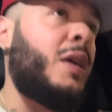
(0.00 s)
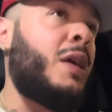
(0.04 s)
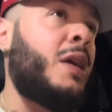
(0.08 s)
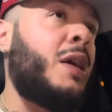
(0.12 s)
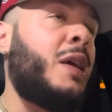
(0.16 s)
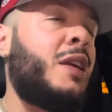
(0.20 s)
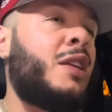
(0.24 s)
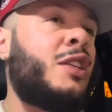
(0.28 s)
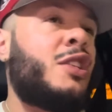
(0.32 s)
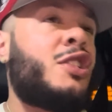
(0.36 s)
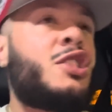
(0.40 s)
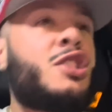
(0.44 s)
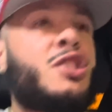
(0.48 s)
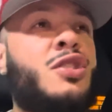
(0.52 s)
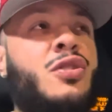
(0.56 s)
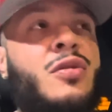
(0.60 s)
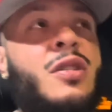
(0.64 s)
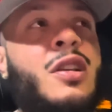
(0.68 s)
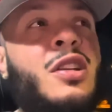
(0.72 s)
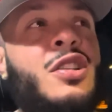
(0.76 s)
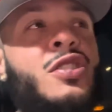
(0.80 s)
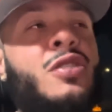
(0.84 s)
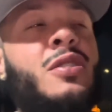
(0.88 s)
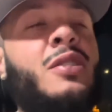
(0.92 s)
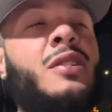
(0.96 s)
in the
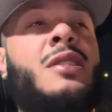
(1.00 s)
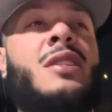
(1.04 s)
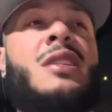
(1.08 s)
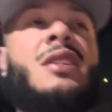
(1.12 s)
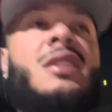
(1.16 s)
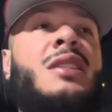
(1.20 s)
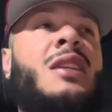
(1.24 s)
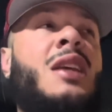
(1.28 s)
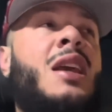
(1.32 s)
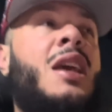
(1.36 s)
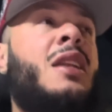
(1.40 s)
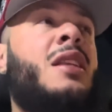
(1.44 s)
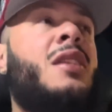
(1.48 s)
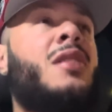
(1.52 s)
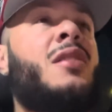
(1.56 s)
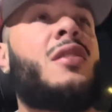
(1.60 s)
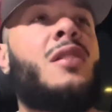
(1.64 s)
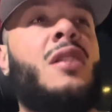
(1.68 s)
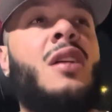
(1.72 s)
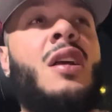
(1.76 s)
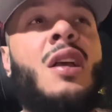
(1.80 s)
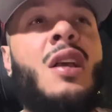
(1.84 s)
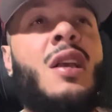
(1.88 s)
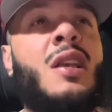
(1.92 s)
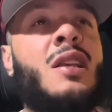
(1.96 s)
streets, you'll understand either
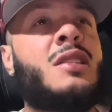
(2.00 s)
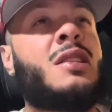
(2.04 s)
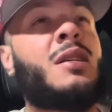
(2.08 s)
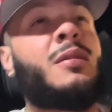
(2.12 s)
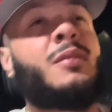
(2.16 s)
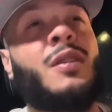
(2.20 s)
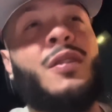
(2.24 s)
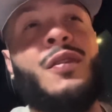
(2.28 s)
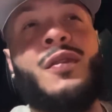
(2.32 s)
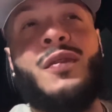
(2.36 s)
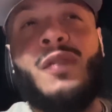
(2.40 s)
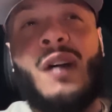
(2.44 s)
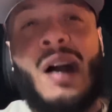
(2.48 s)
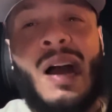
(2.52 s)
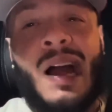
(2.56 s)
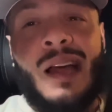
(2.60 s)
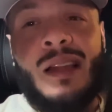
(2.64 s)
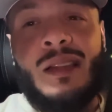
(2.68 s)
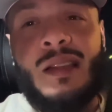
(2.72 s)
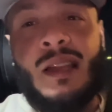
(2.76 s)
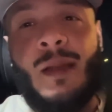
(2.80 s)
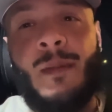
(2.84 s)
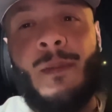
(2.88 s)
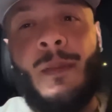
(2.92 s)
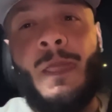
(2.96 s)
something
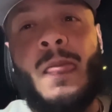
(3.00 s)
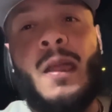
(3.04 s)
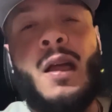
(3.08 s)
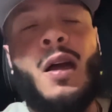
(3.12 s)
violent